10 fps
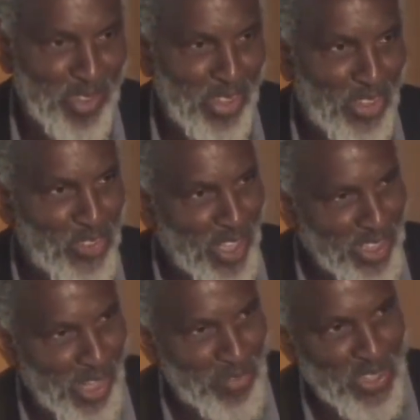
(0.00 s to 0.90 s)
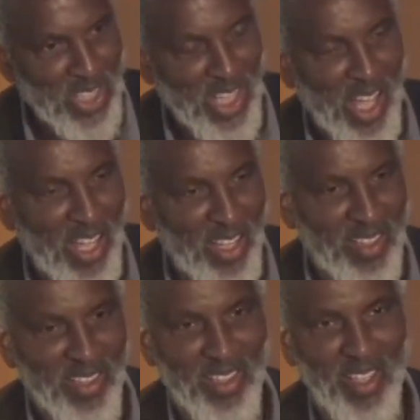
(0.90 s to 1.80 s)
And so I actually have a slide
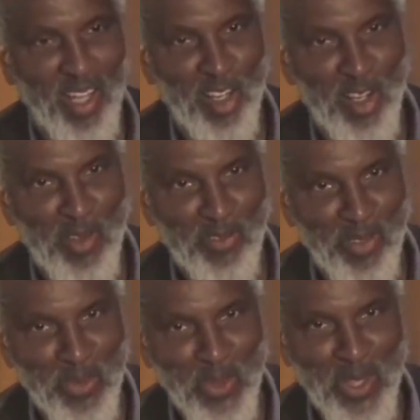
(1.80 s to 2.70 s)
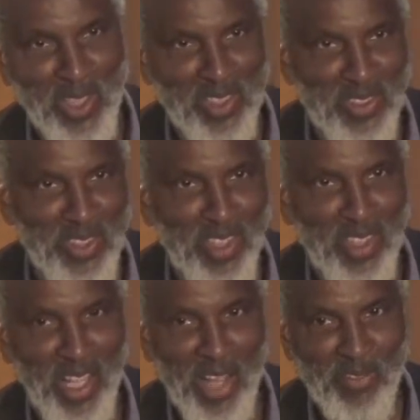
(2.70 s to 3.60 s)
from New Orleans
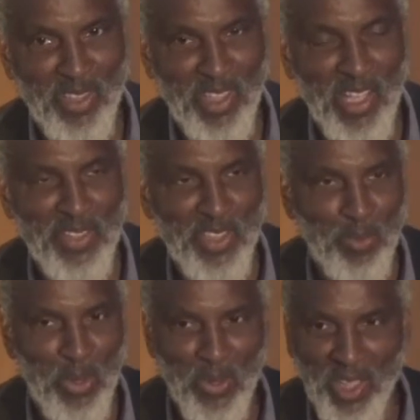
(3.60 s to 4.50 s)
after the levees broke.